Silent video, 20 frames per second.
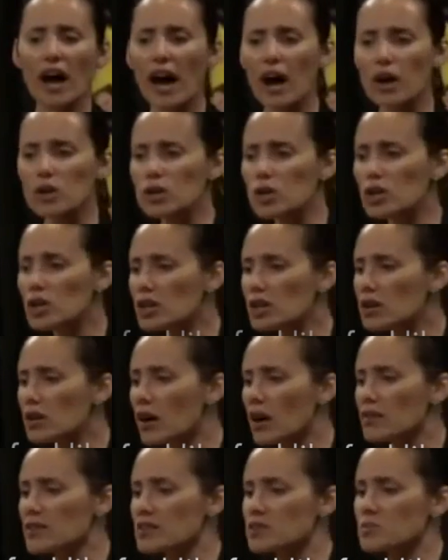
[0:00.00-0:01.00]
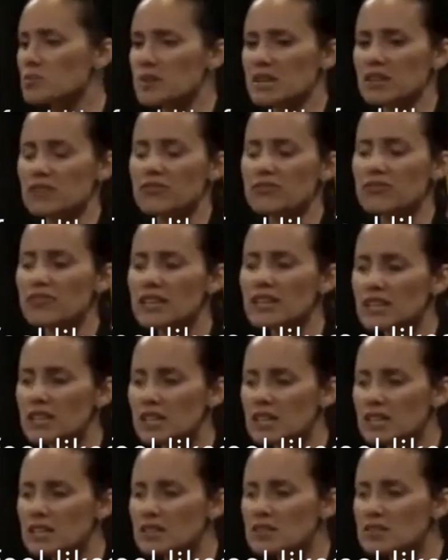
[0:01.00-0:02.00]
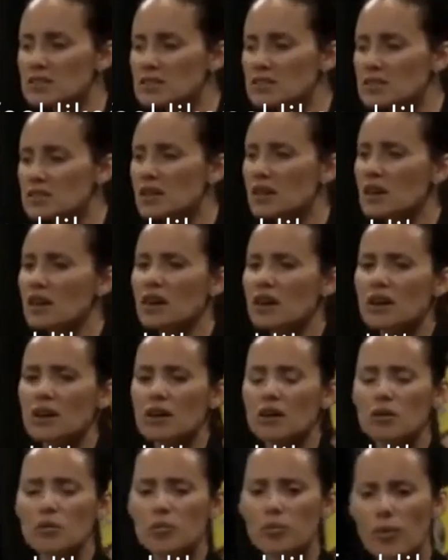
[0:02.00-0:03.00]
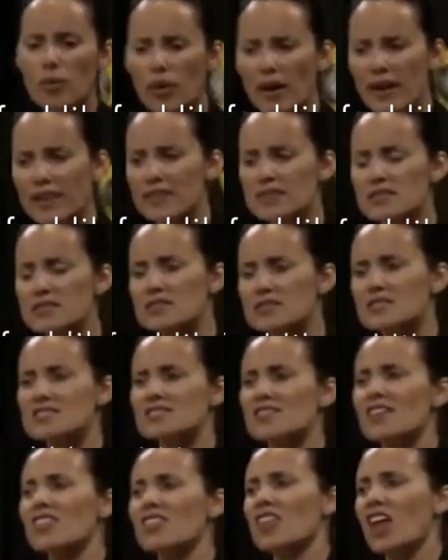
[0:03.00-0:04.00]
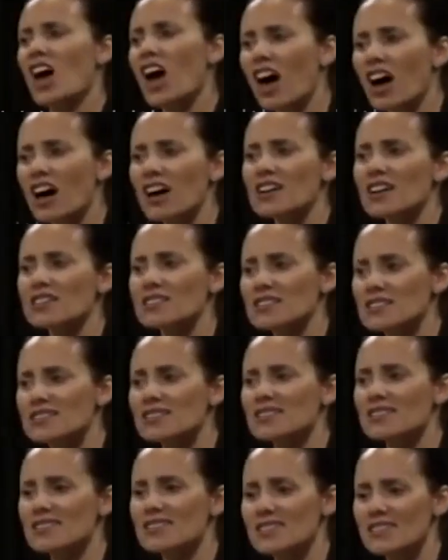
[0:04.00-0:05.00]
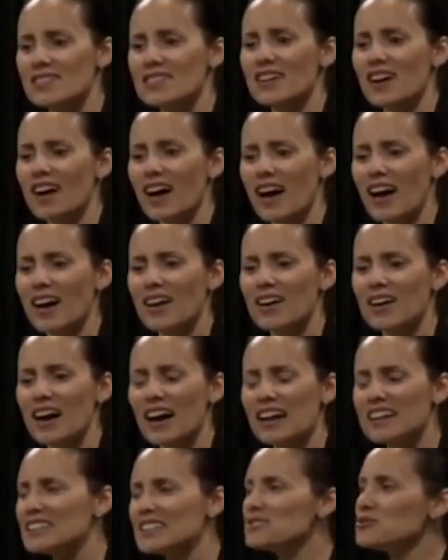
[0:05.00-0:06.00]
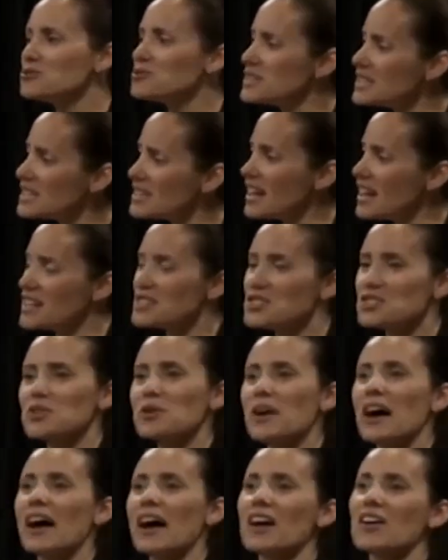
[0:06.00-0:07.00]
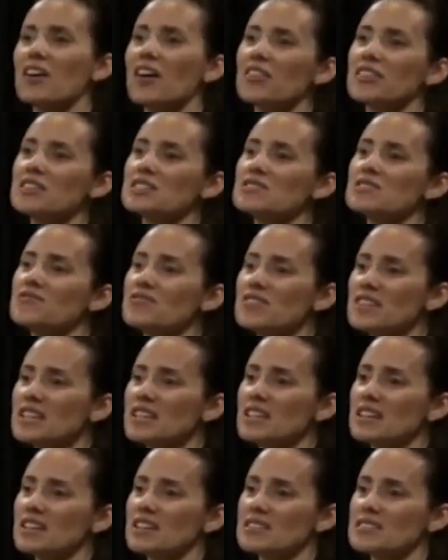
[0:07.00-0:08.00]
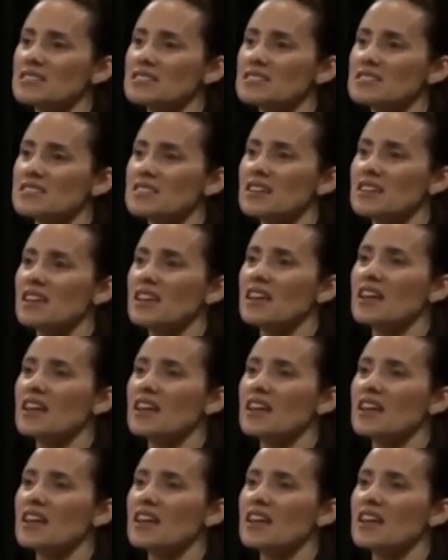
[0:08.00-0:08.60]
wow, look at all these big feelings. Boy, this is a lot. I didn't realize you had all these feelings.